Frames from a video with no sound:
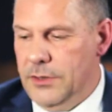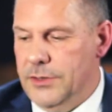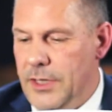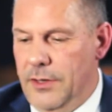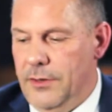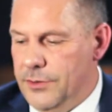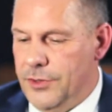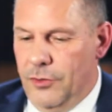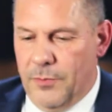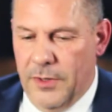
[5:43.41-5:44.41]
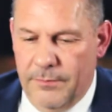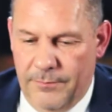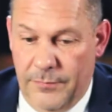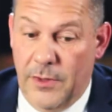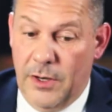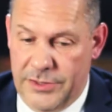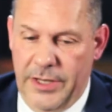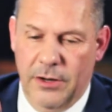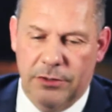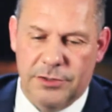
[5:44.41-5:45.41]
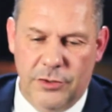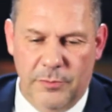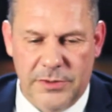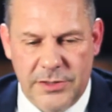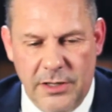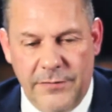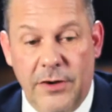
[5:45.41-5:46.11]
say anything stupid. Yeah. They're saying all the stupid stuff.